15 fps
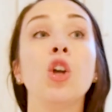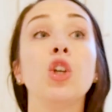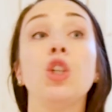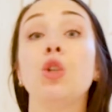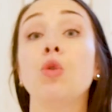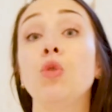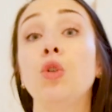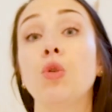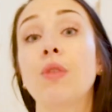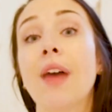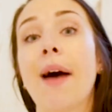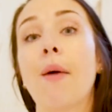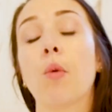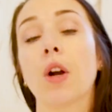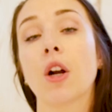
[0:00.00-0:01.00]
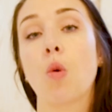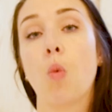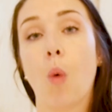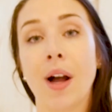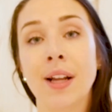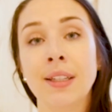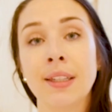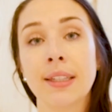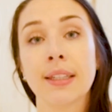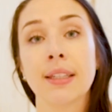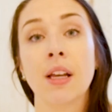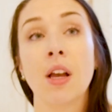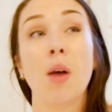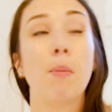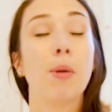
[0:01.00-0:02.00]
You do that work once,
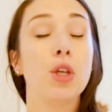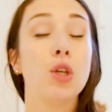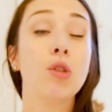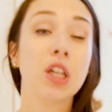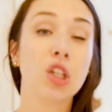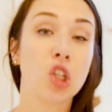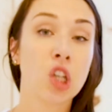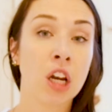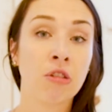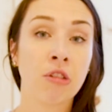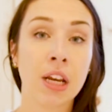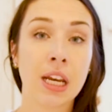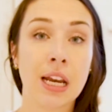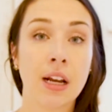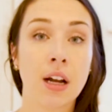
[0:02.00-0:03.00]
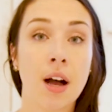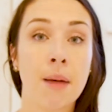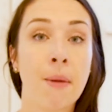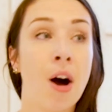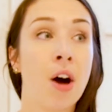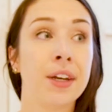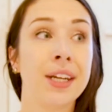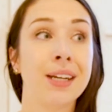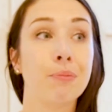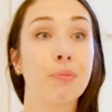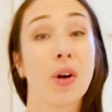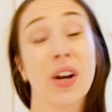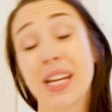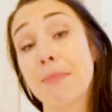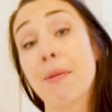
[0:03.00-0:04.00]
but you can generate income on it
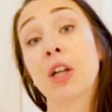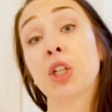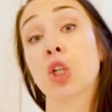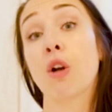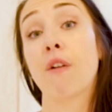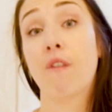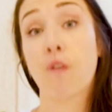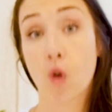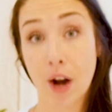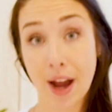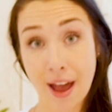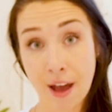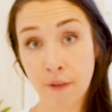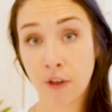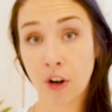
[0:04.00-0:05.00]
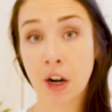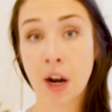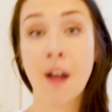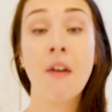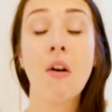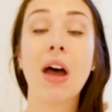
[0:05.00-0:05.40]
pretty much forever.